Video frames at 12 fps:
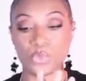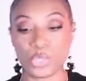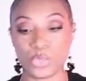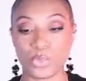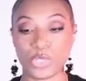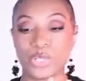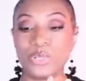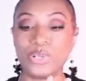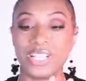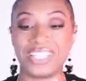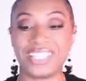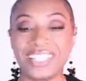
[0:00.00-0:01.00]
which we're
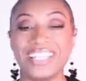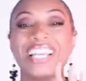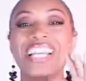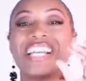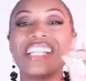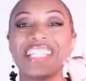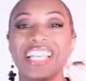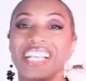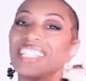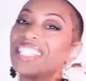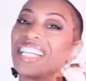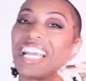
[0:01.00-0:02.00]
going to take
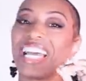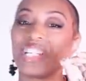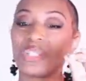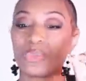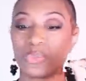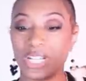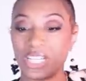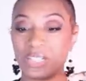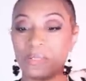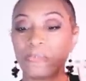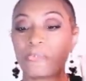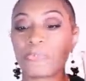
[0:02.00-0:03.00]
a look at as
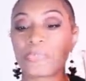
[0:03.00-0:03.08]
well.